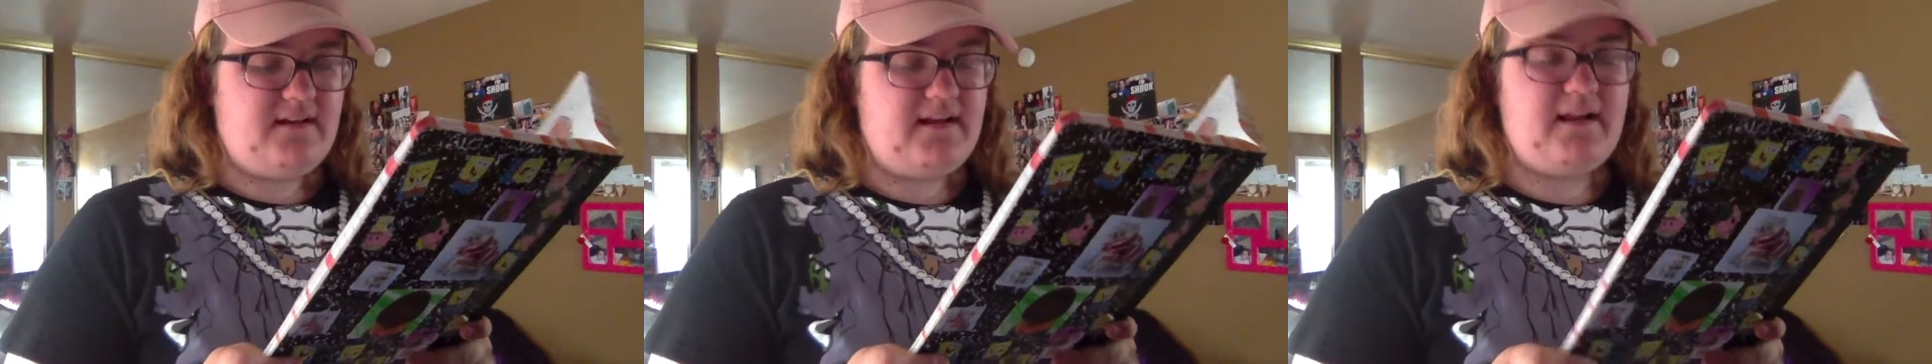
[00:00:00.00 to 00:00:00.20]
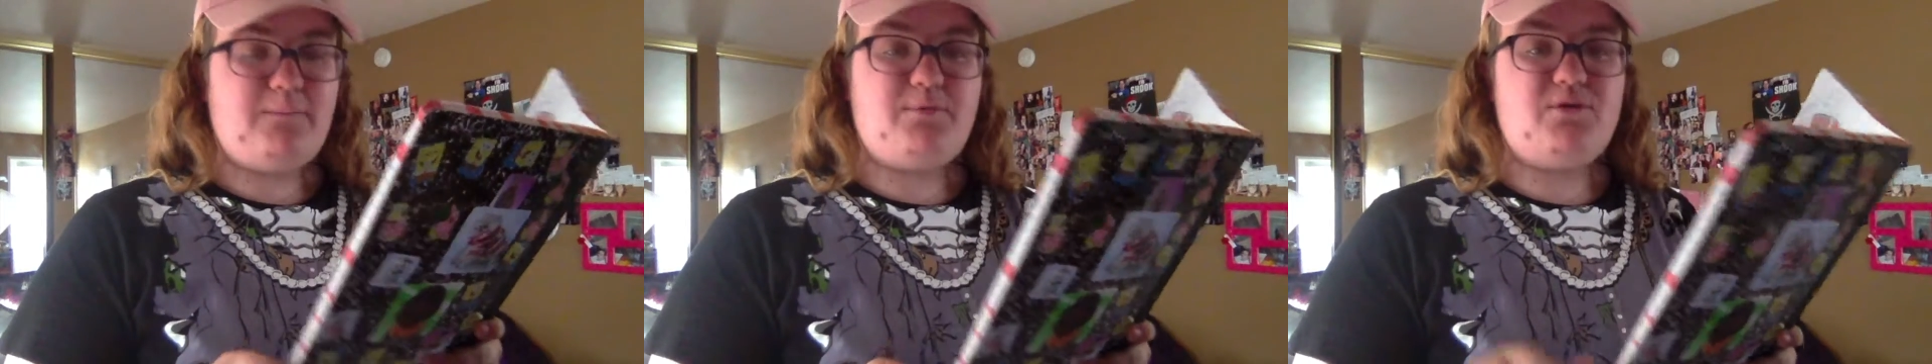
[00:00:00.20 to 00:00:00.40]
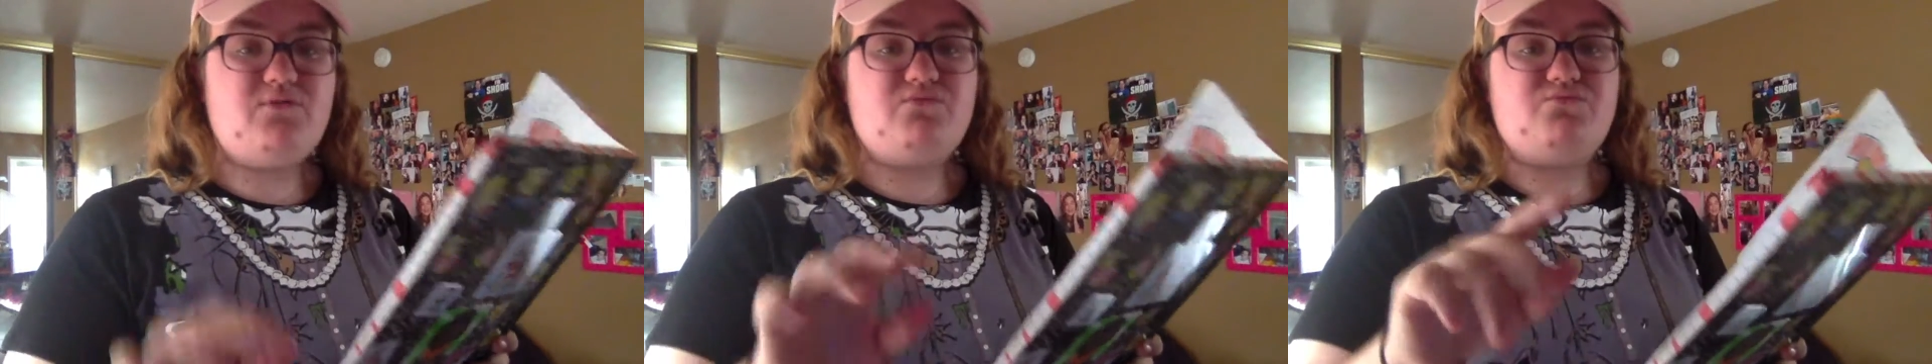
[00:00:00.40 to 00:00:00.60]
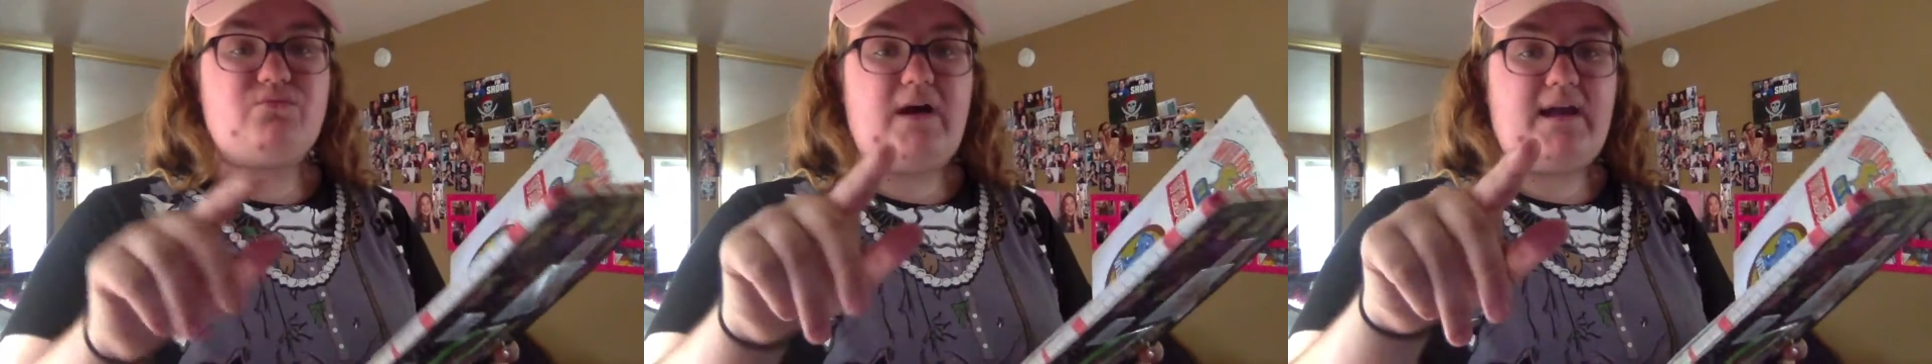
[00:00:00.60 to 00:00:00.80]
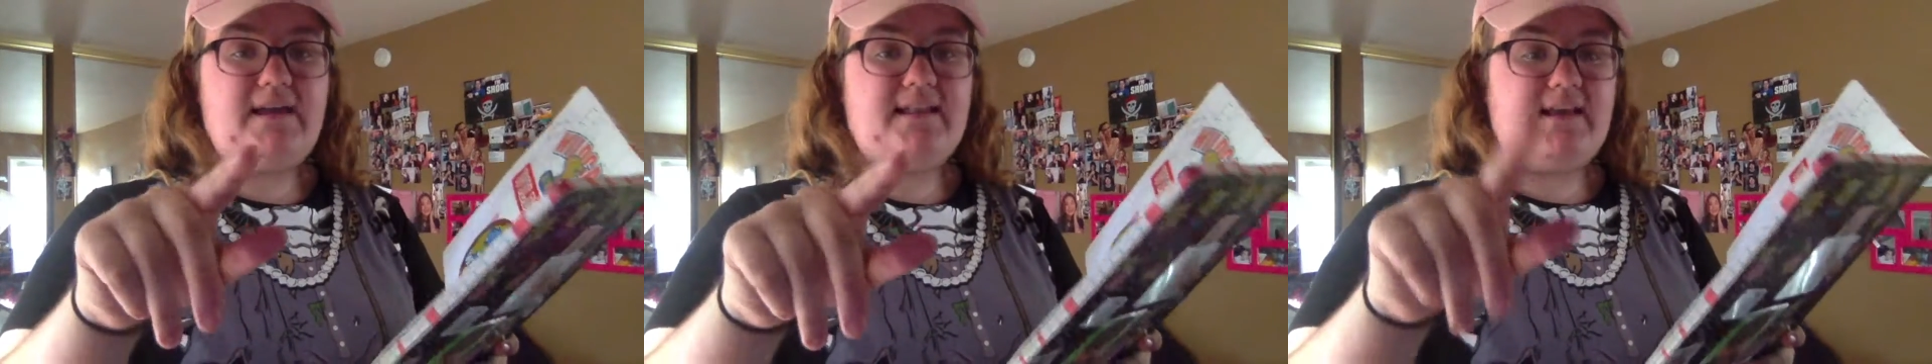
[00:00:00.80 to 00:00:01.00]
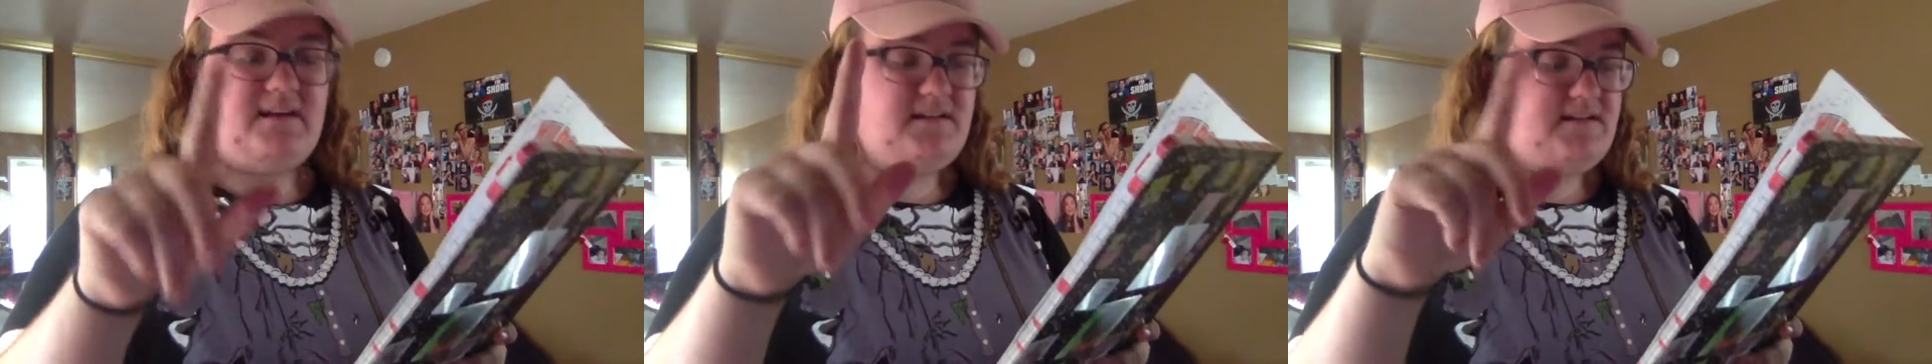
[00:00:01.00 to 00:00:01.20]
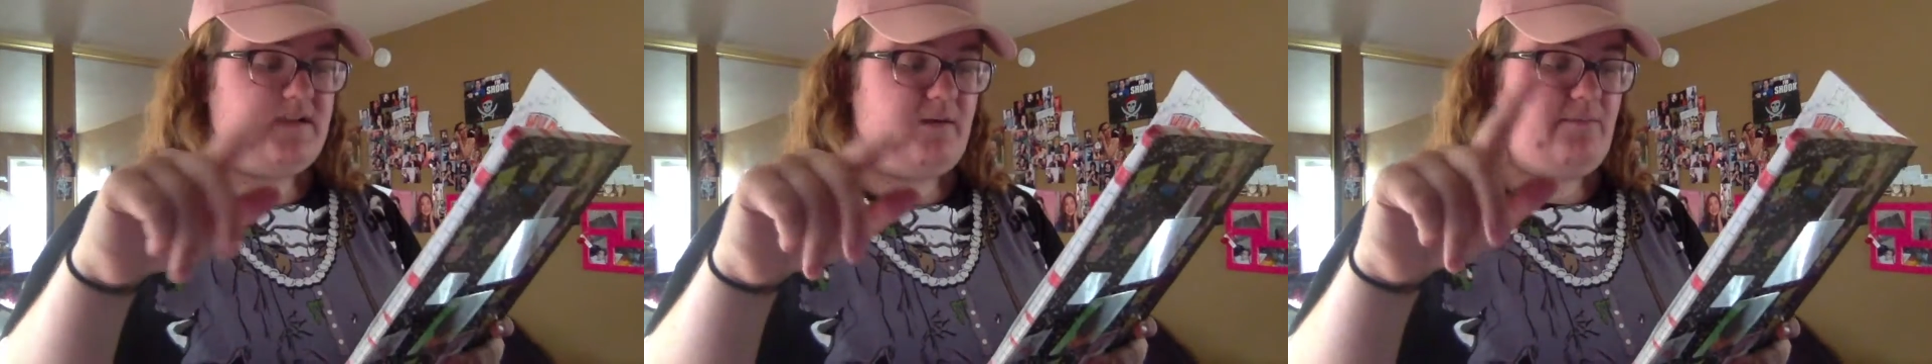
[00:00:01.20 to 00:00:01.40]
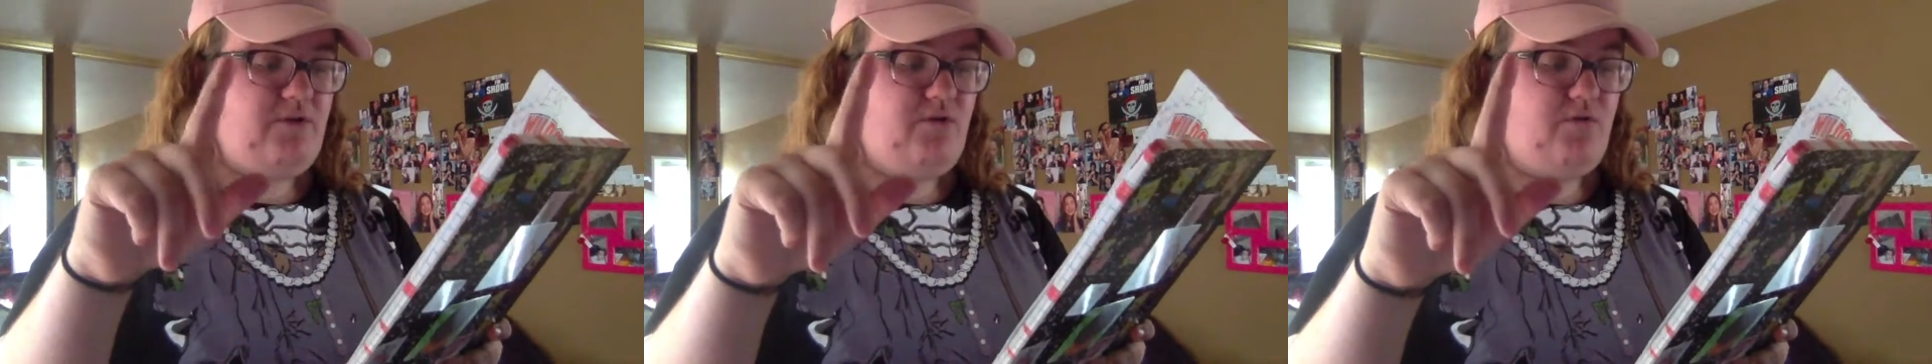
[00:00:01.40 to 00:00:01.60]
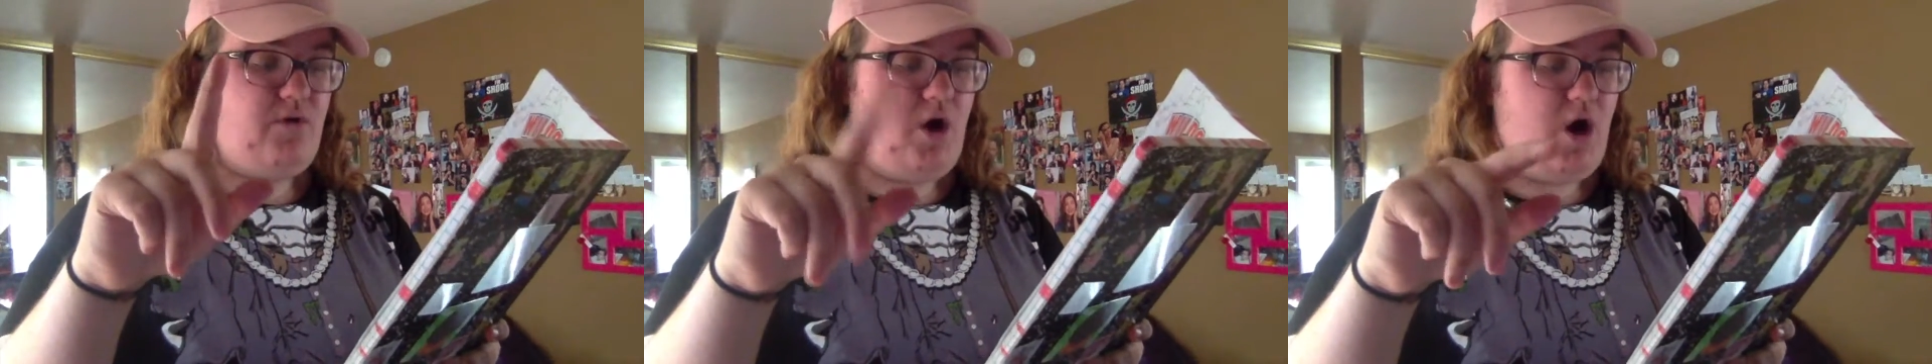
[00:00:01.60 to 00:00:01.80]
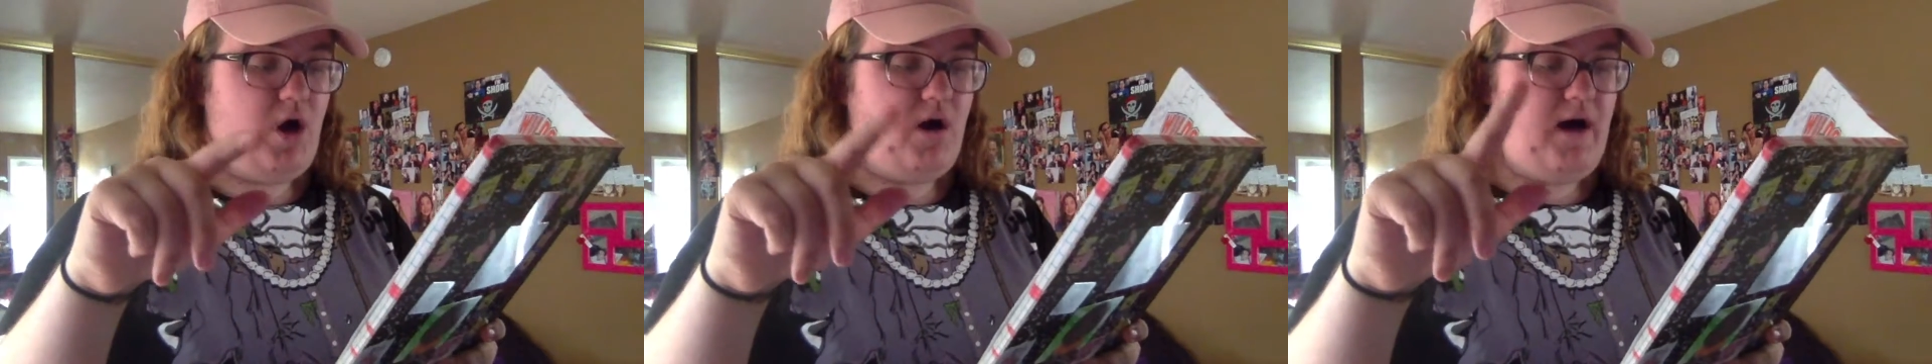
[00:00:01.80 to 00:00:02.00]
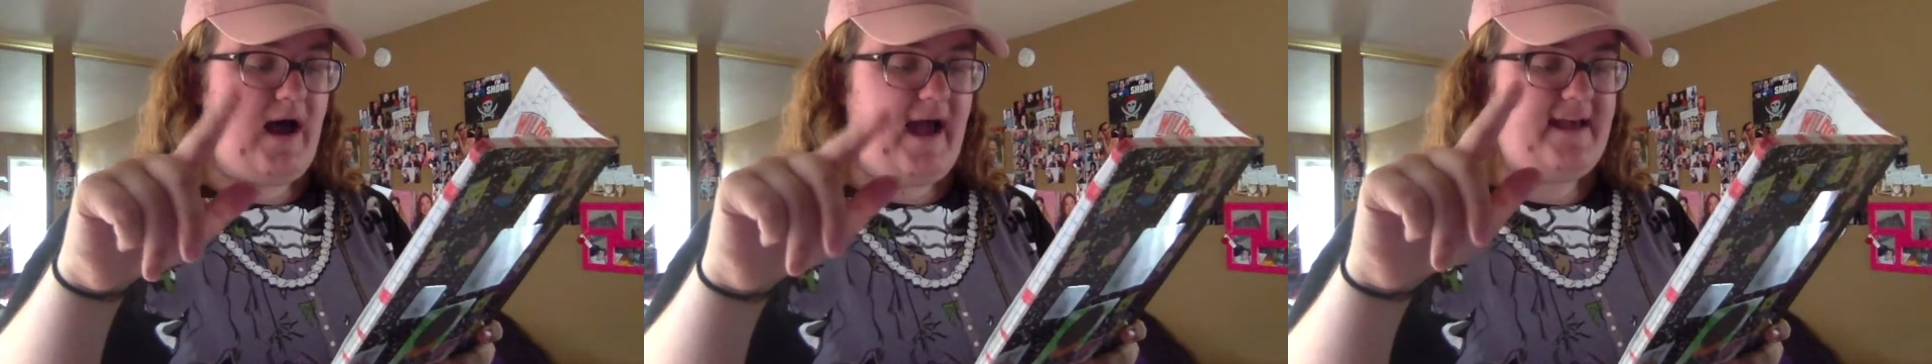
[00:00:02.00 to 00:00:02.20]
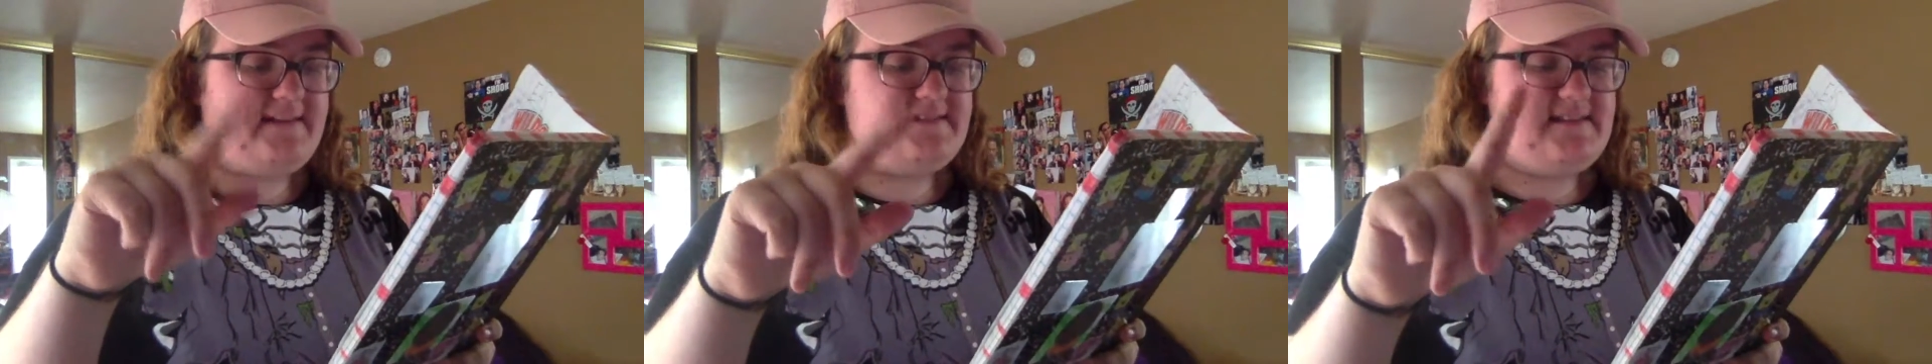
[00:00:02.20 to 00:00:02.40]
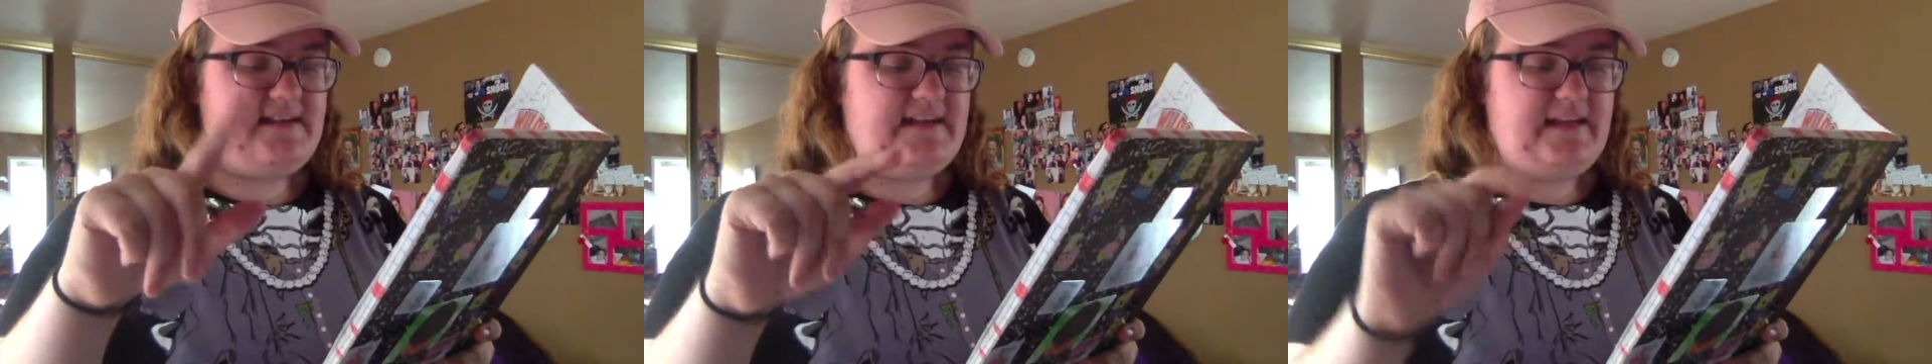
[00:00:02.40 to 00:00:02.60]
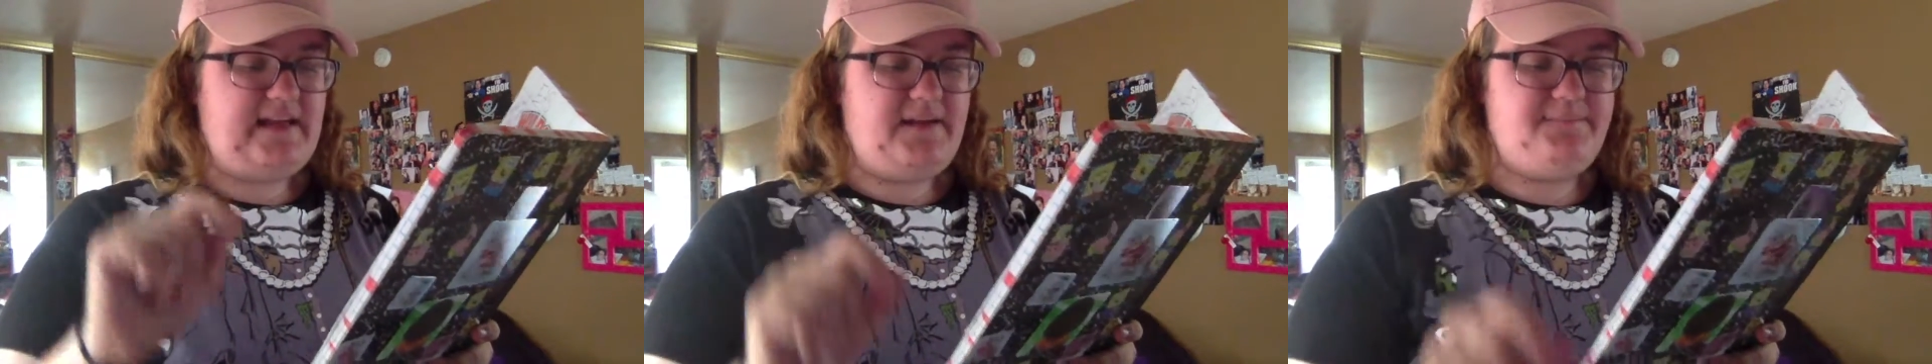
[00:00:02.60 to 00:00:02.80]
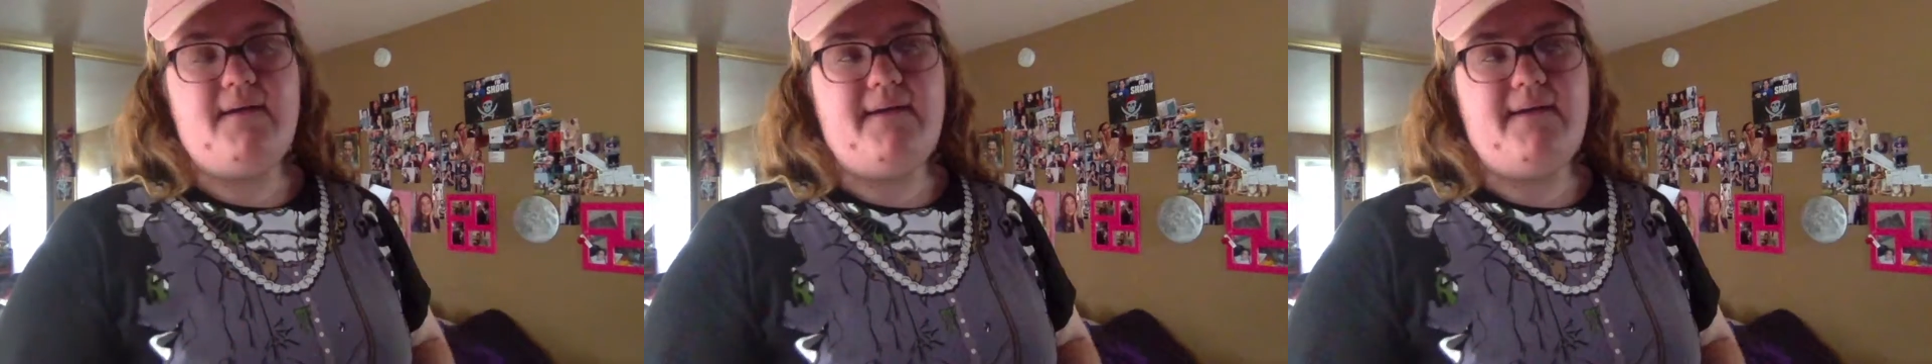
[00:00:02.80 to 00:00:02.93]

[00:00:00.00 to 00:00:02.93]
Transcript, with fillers: And I put right like W R I T E.